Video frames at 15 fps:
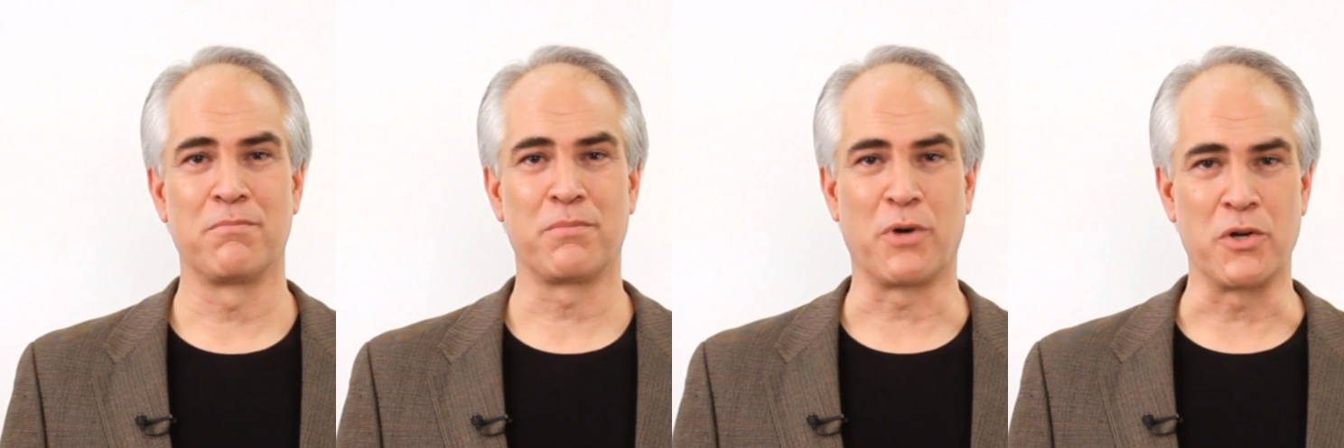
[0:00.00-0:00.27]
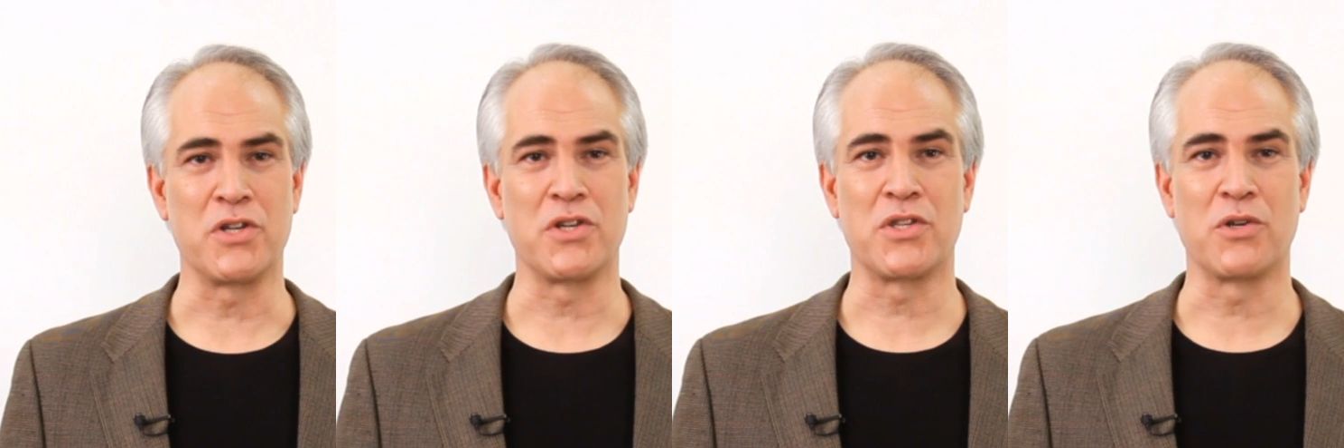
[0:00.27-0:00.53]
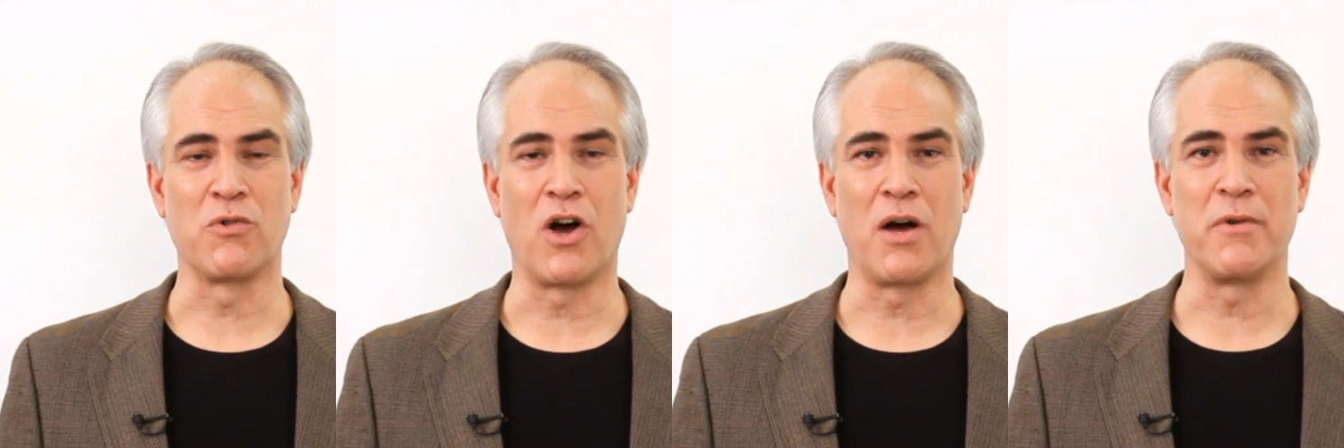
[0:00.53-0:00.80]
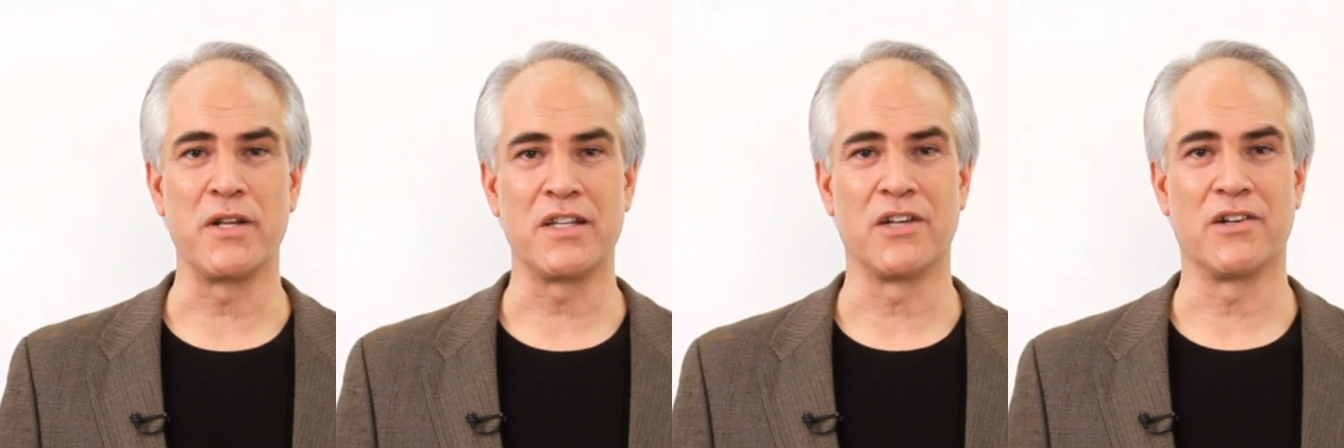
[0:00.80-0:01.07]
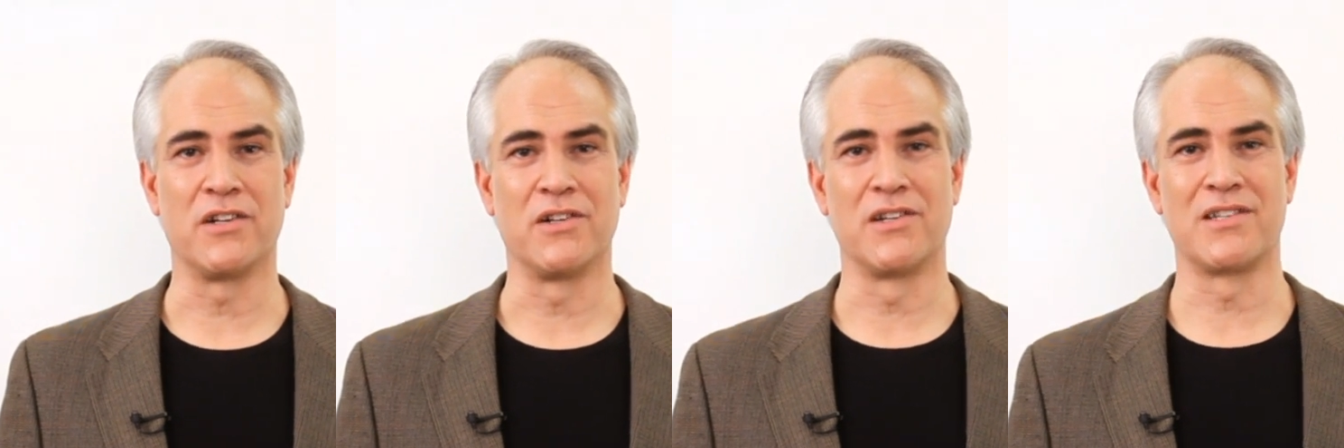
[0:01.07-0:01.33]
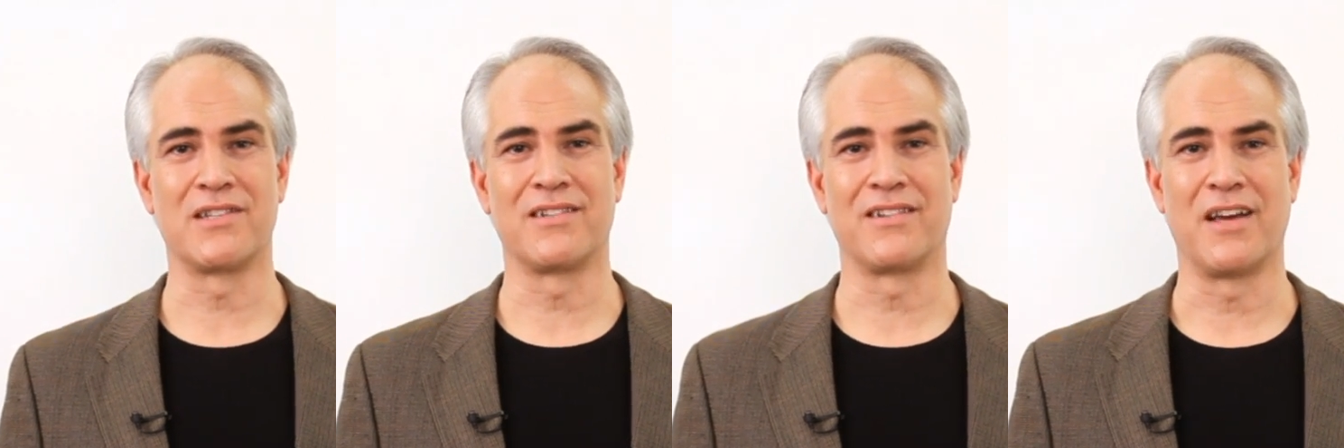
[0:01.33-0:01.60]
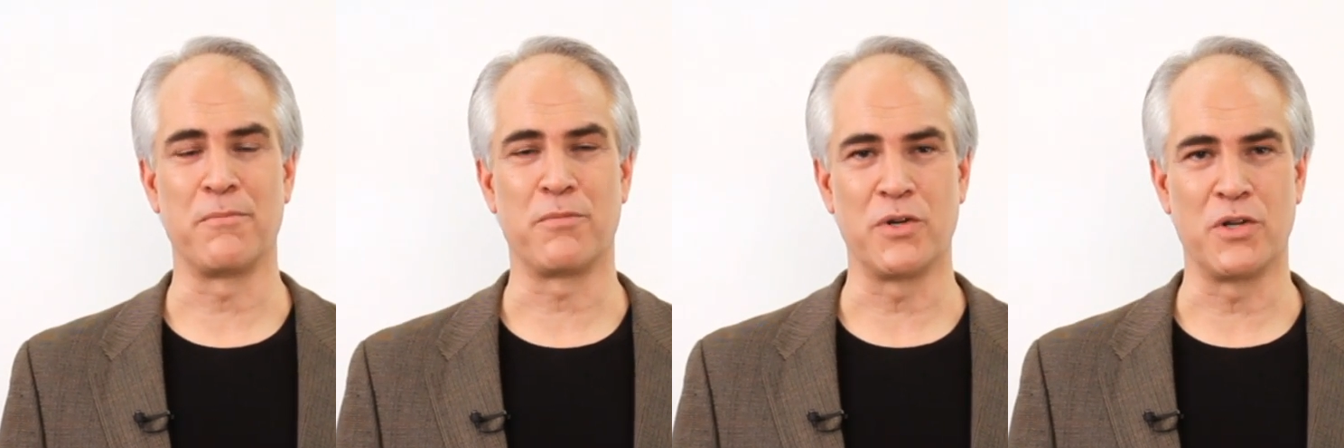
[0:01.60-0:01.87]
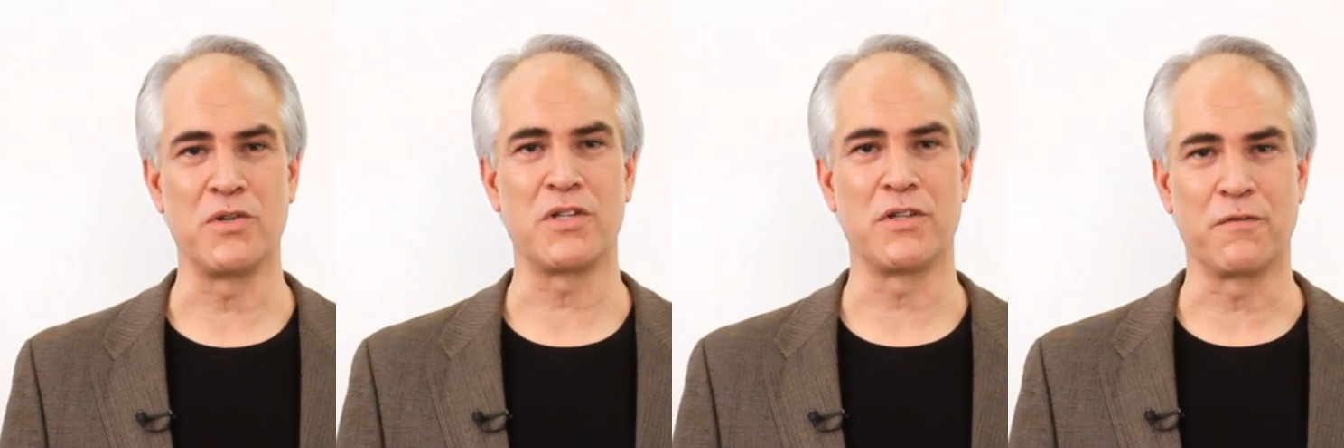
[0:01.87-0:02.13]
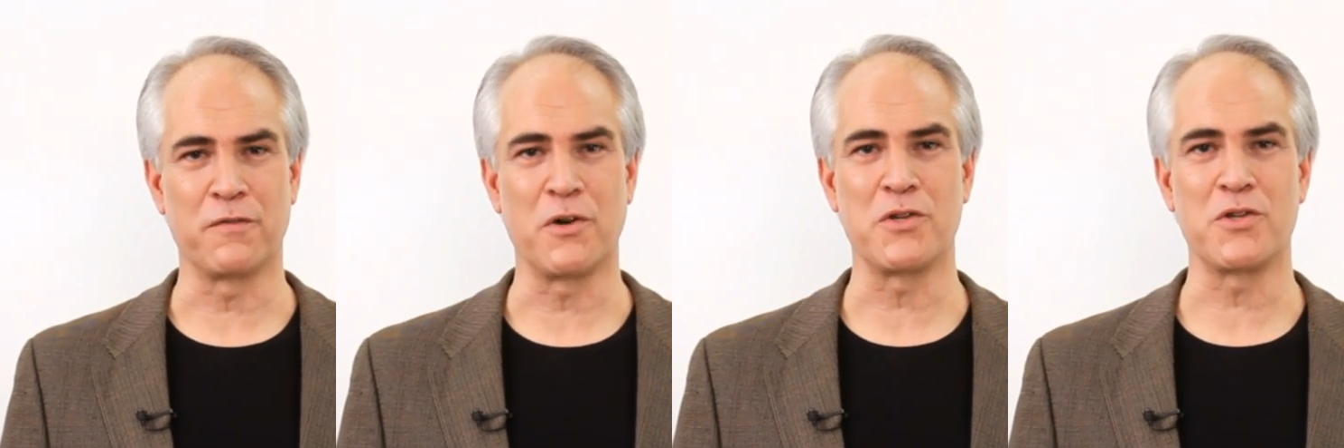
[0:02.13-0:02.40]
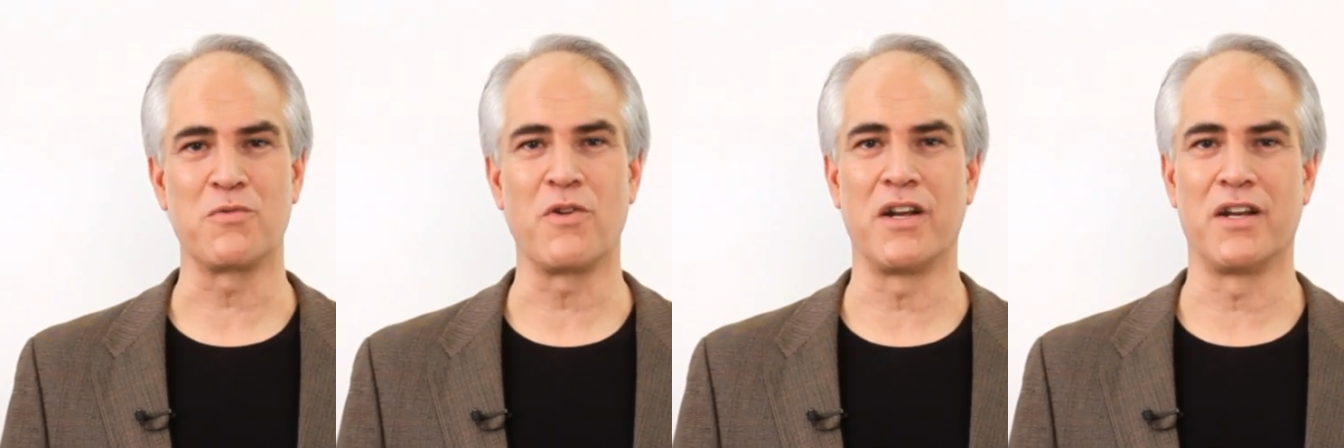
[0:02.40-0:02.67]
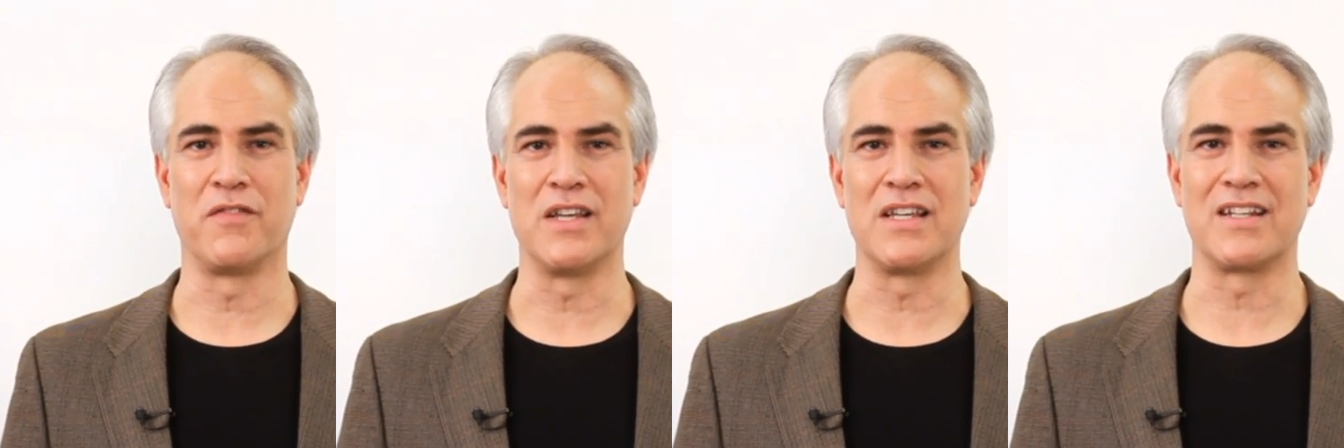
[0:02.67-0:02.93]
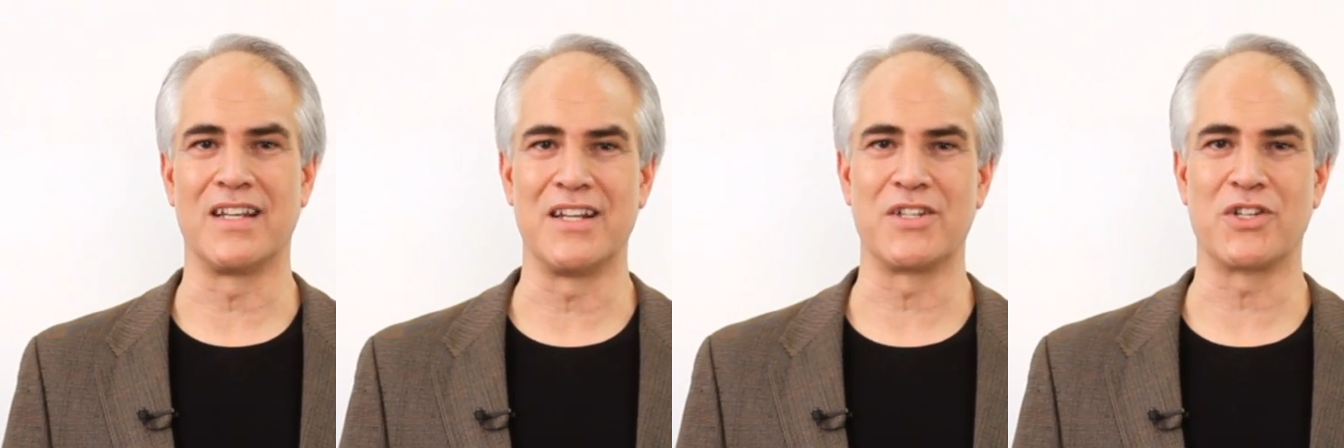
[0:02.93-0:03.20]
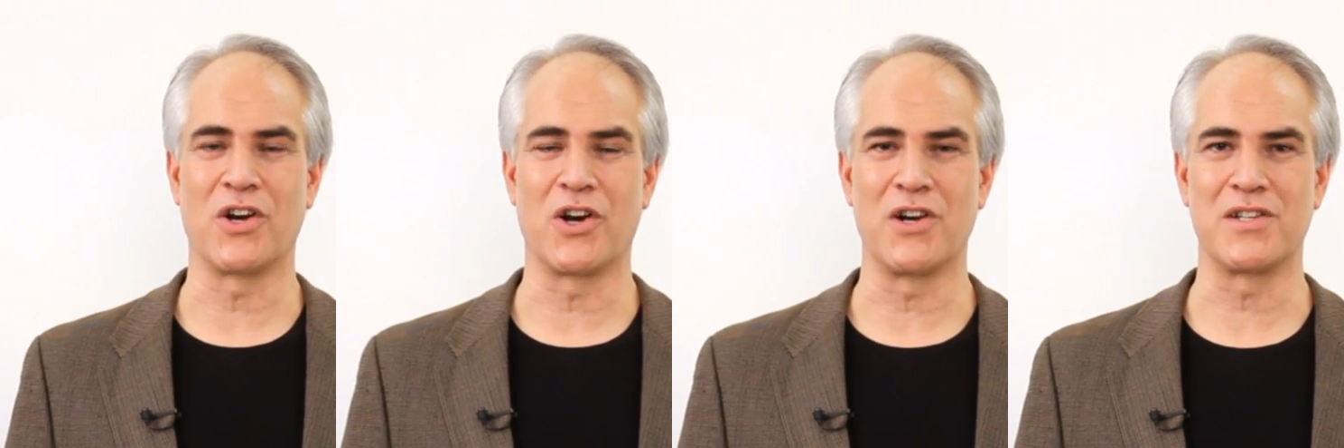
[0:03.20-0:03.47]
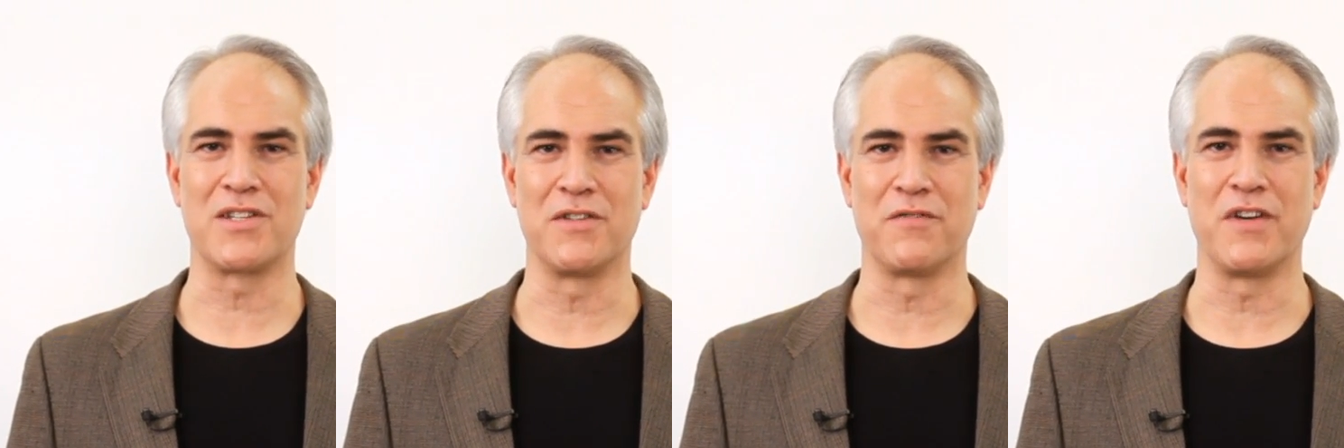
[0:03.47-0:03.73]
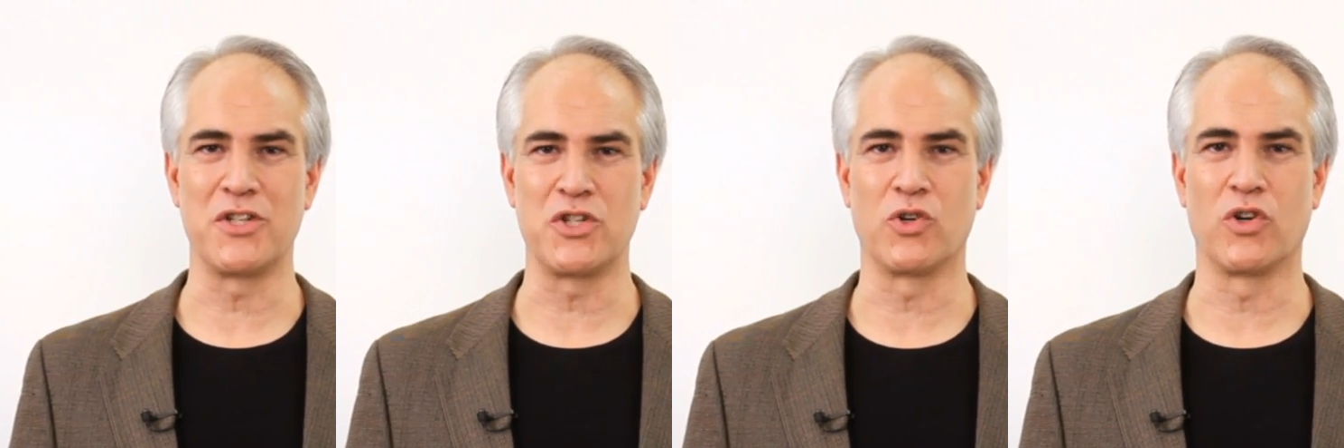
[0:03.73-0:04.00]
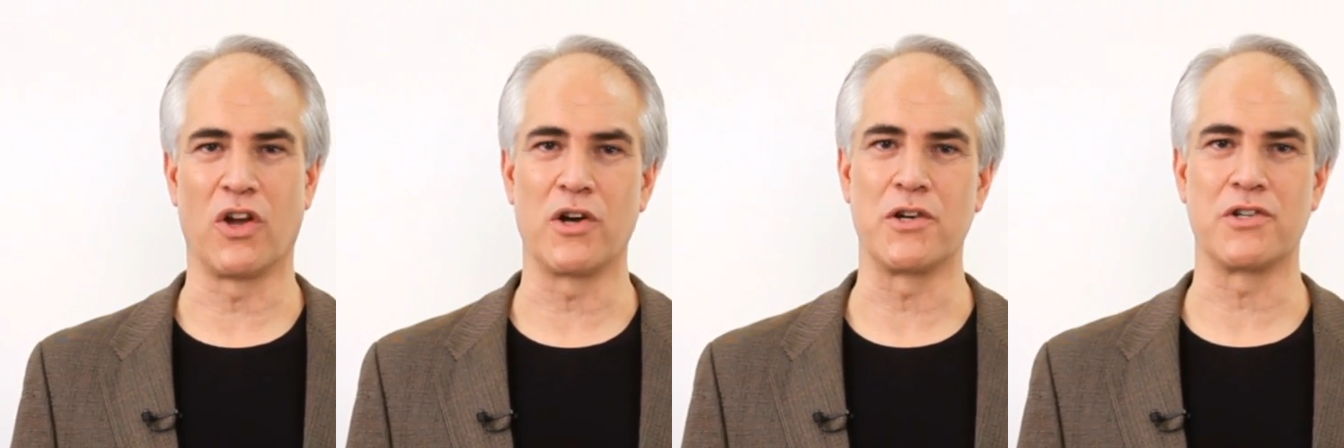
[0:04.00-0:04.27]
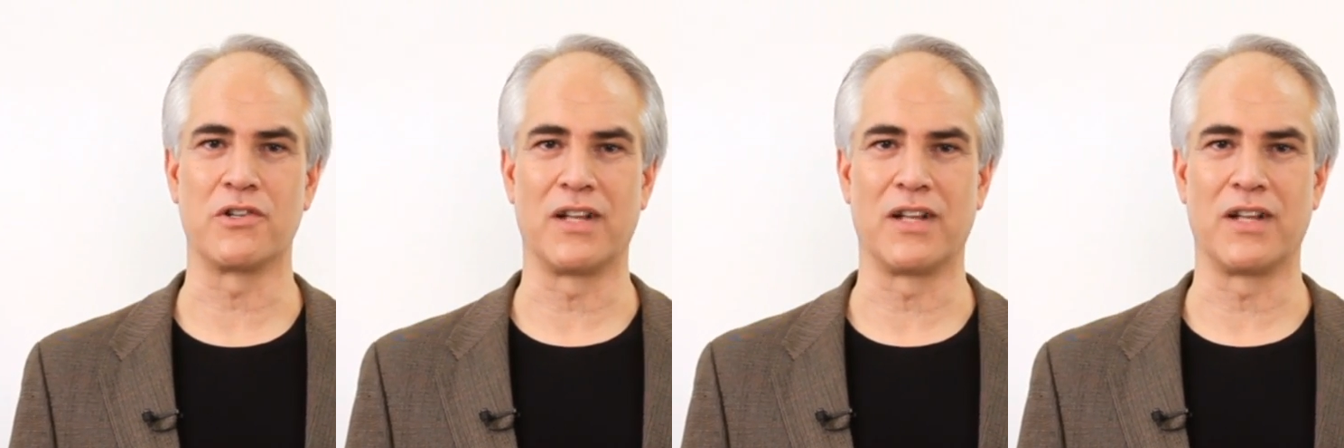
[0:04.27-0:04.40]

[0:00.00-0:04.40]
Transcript: purchase the raw materials, and produce the first run of these lens guards to fit your larger